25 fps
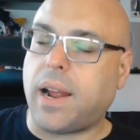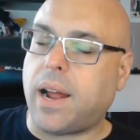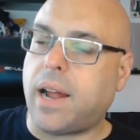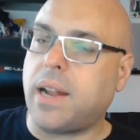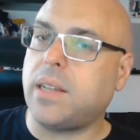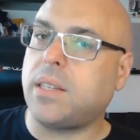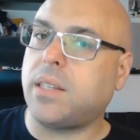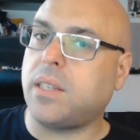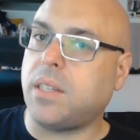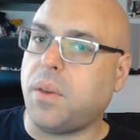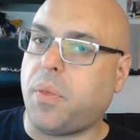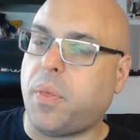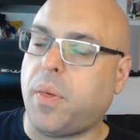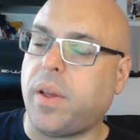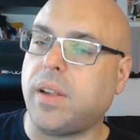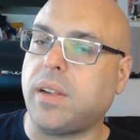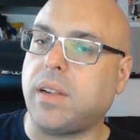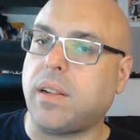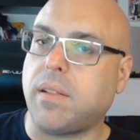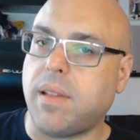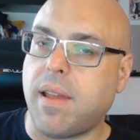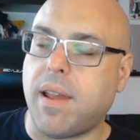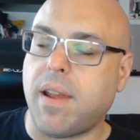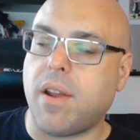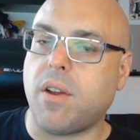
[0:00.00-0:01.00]
honestly think
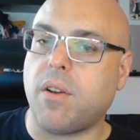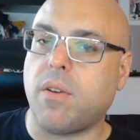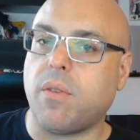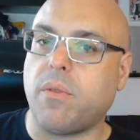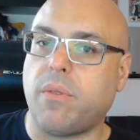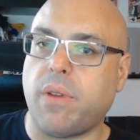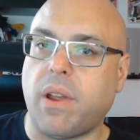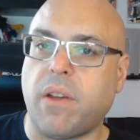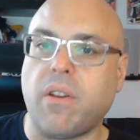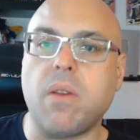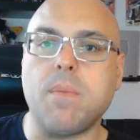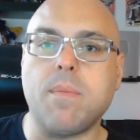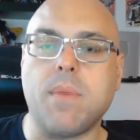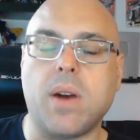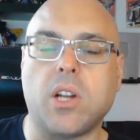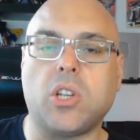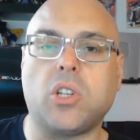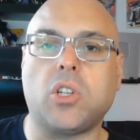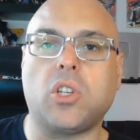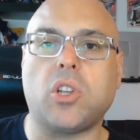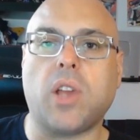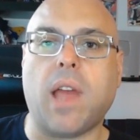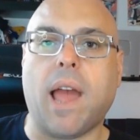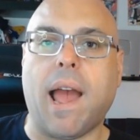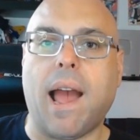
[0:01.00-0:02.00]
that they're very
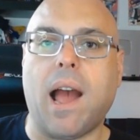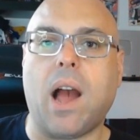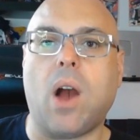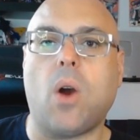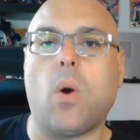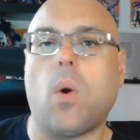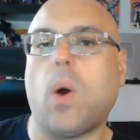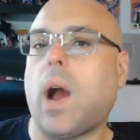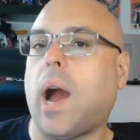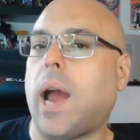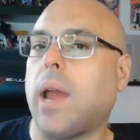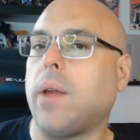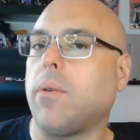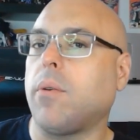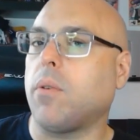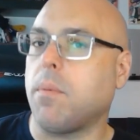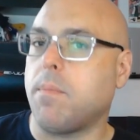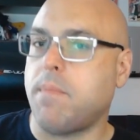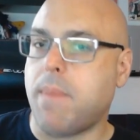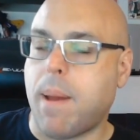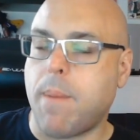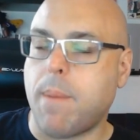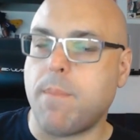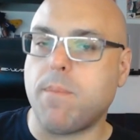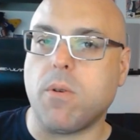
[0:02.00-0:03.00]
much how I
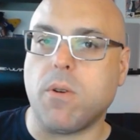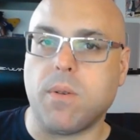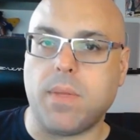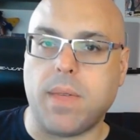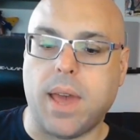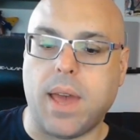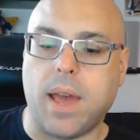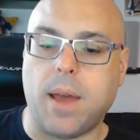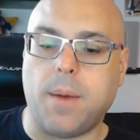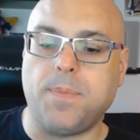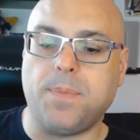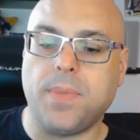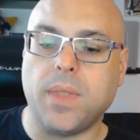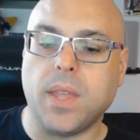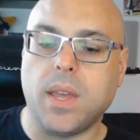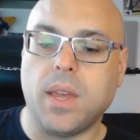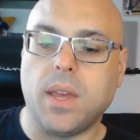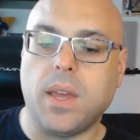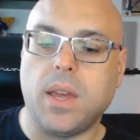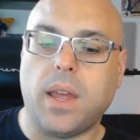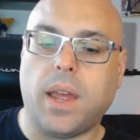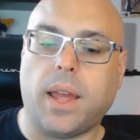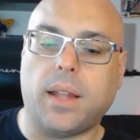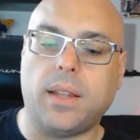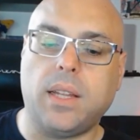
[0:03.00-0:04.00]
remember them,
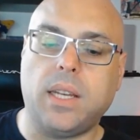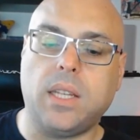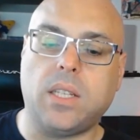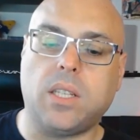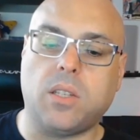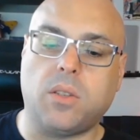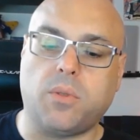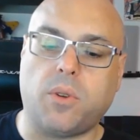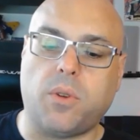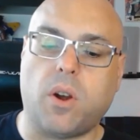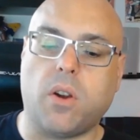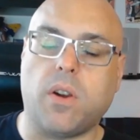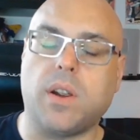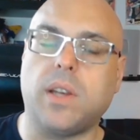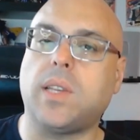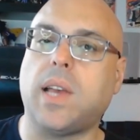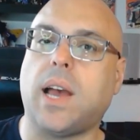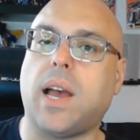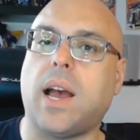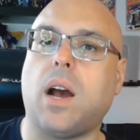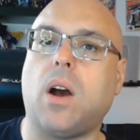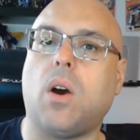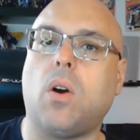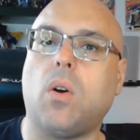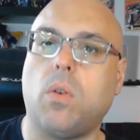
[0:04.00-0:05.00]
at least as far as
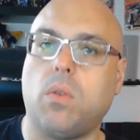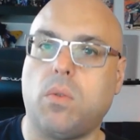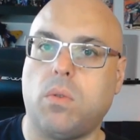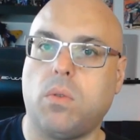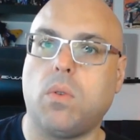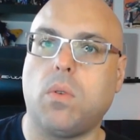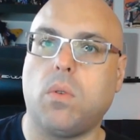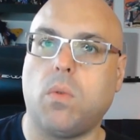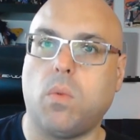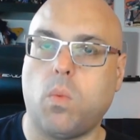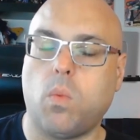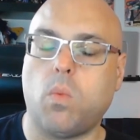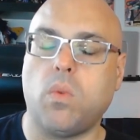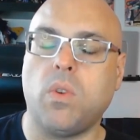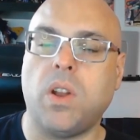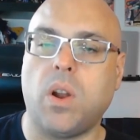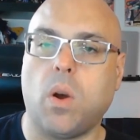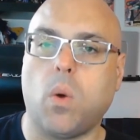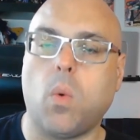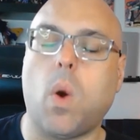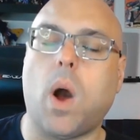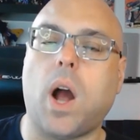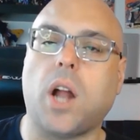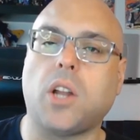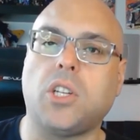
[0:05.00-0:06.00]
how,
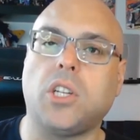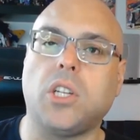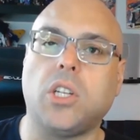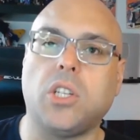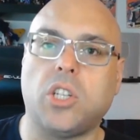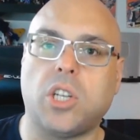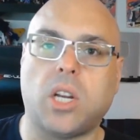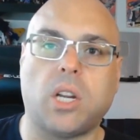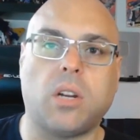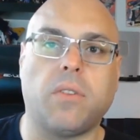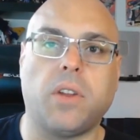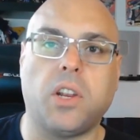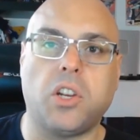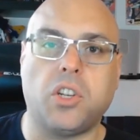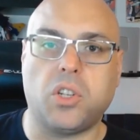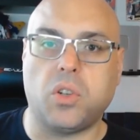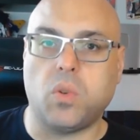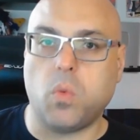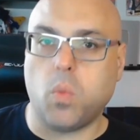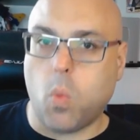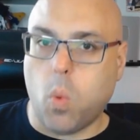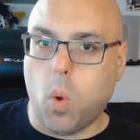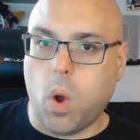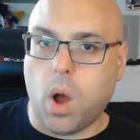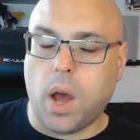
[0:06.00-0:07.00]
watching
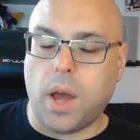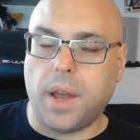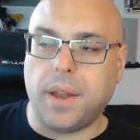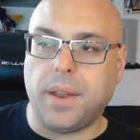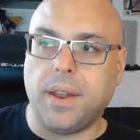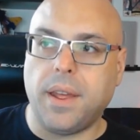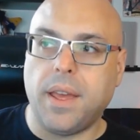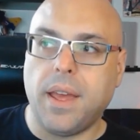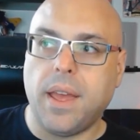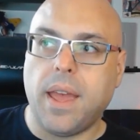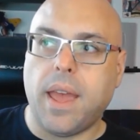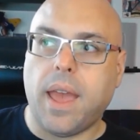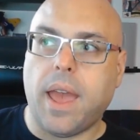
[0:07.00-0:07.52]
Generation 1.